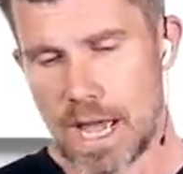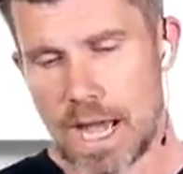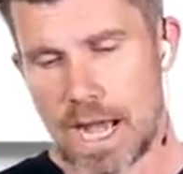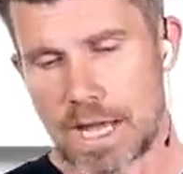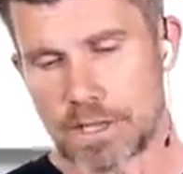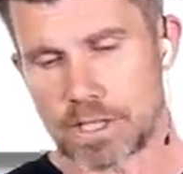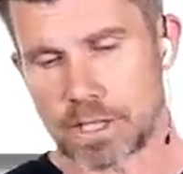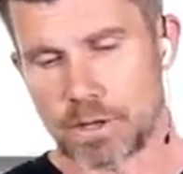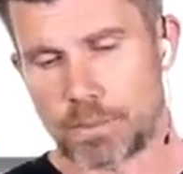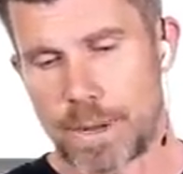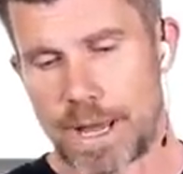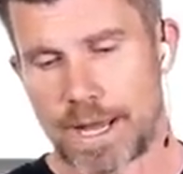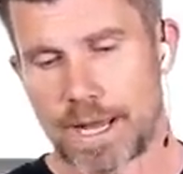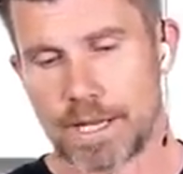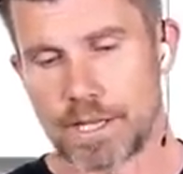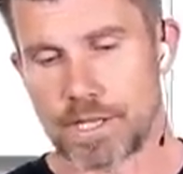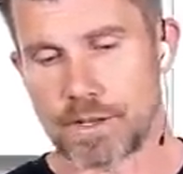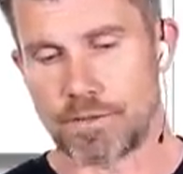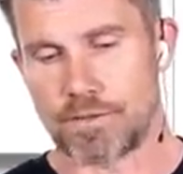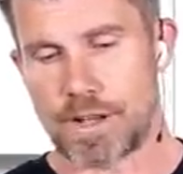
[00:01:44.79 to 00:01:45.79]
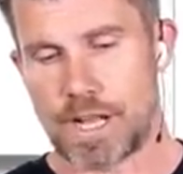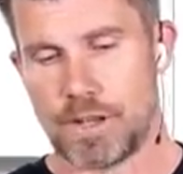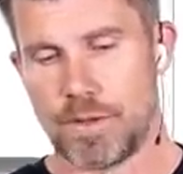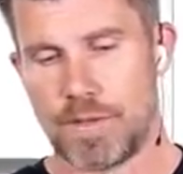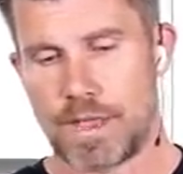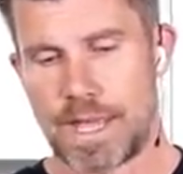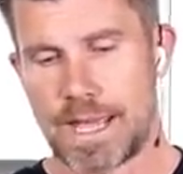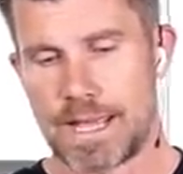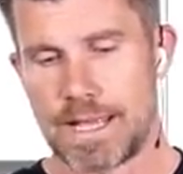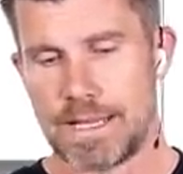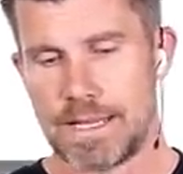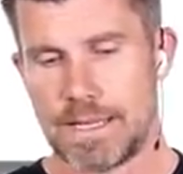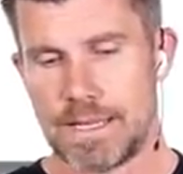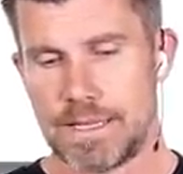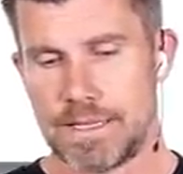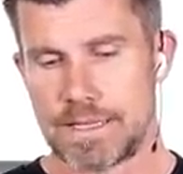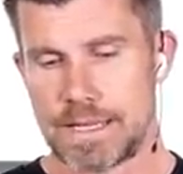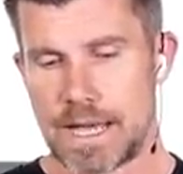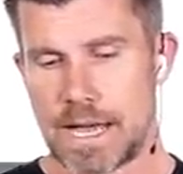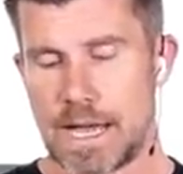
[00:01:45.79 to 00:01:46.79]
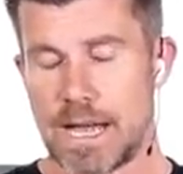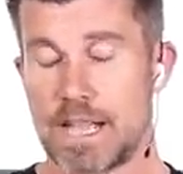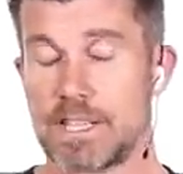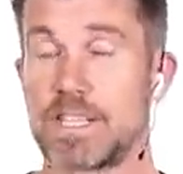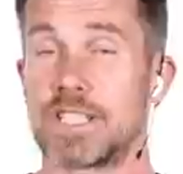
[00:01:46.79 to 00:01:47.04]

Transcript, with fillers: Our total package value there is uh,